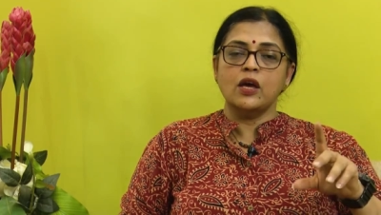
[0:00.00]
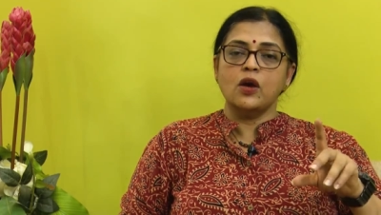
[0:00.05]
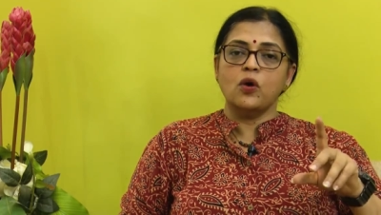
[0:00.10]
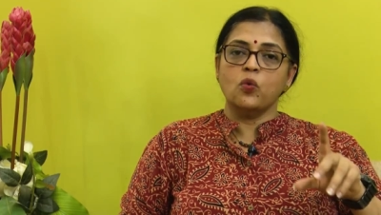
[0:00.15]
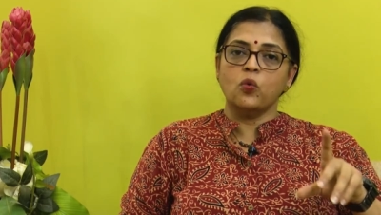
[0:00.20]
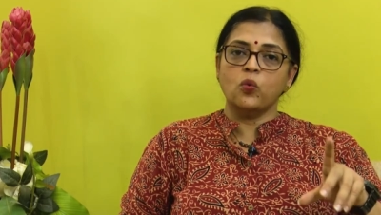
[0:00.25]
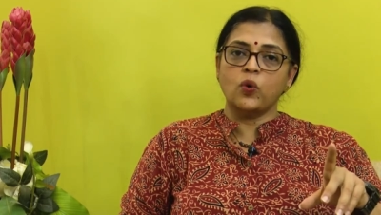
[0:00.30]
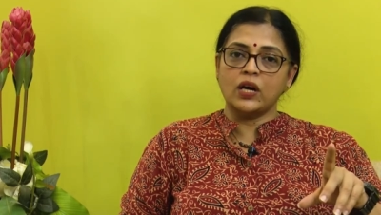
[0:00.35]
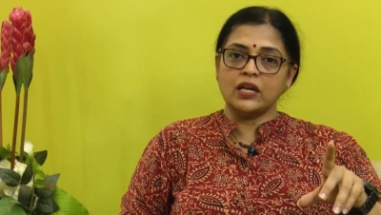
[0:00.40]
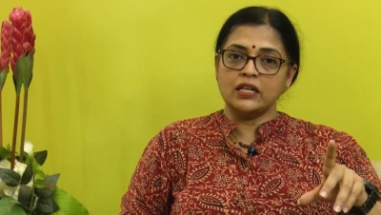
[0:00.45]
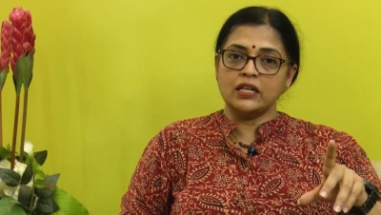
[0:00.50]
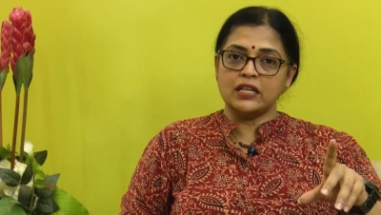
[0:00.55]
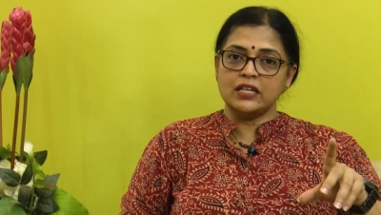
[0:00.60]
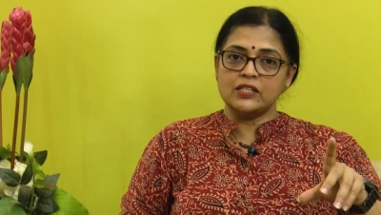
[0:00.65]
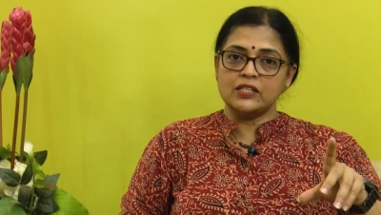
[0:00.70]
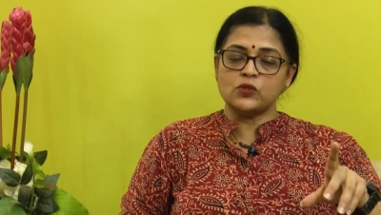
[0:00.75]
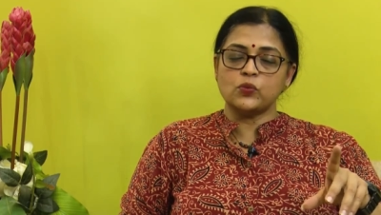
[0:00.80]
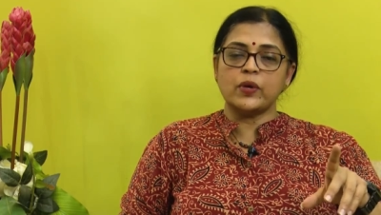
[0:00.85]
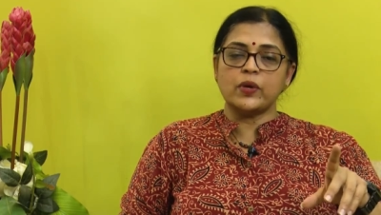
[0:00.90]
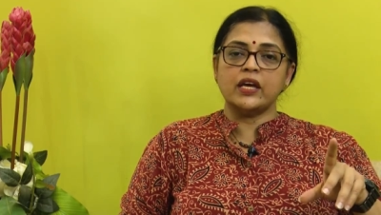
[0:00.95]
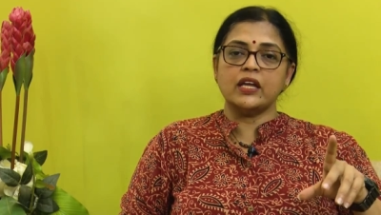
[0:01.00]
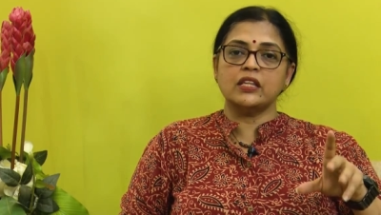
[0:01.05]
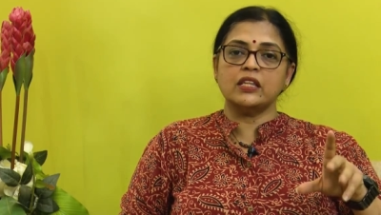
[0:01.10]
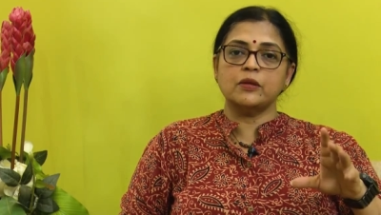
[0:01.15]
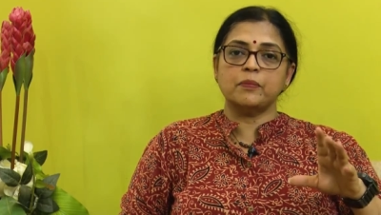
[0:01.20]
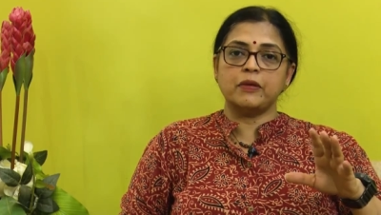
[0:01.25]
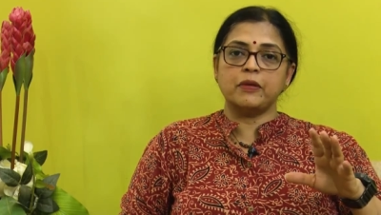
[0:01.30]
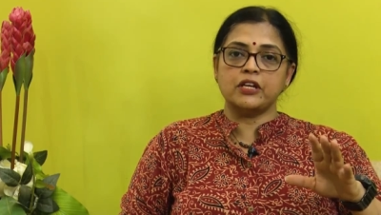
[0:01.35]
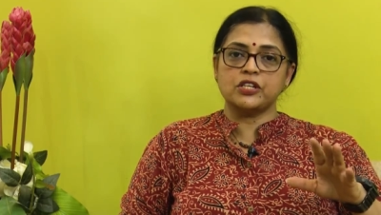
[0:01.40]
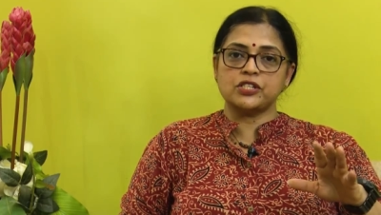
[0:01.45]
One is where the
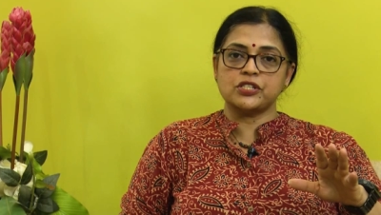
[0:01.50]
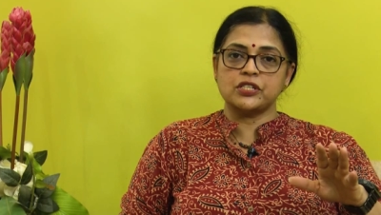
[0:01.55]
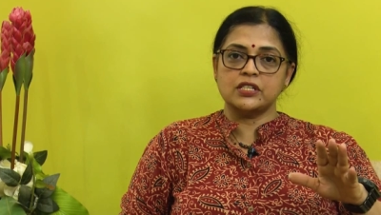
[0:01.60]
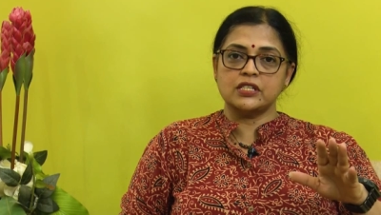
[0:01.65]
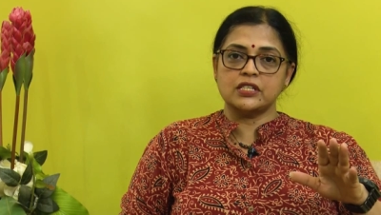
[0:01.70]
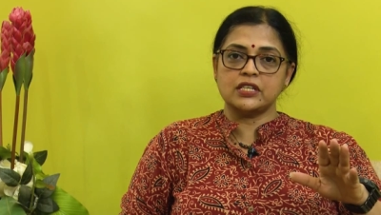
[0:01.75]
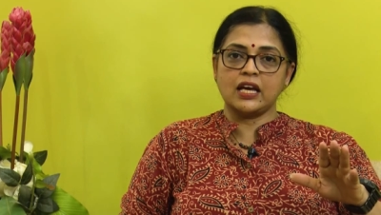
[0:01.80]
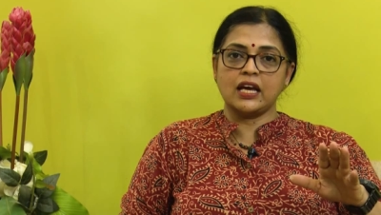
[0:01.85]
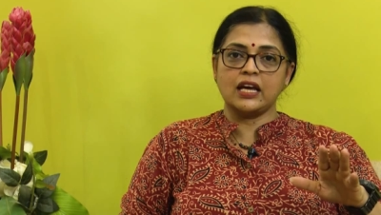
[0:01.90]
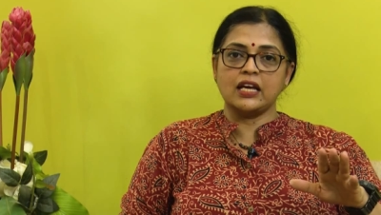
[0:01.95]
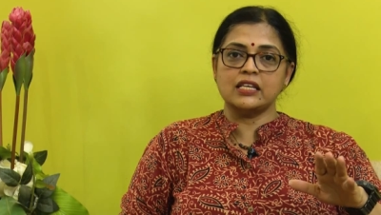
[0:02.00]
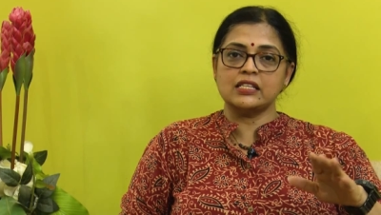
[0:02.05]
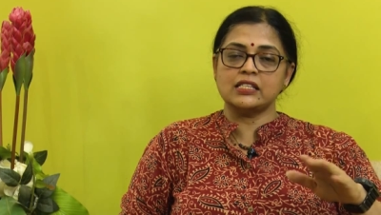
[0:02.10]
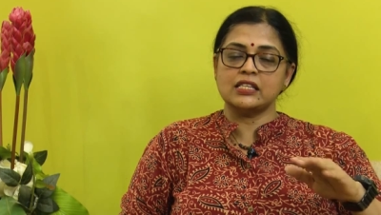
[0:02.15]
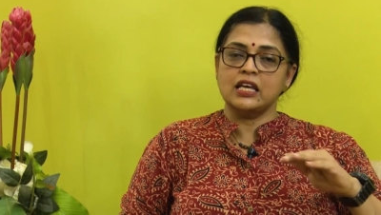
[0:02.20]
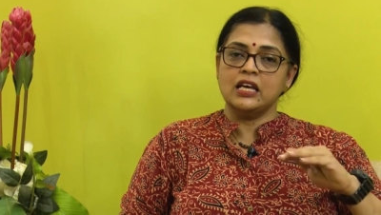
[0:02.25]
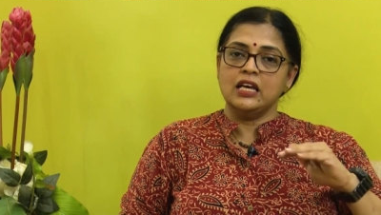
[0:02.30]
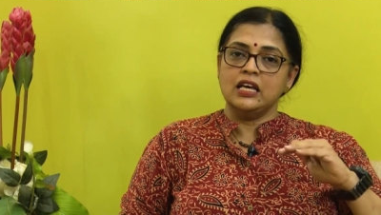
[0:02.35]
patient has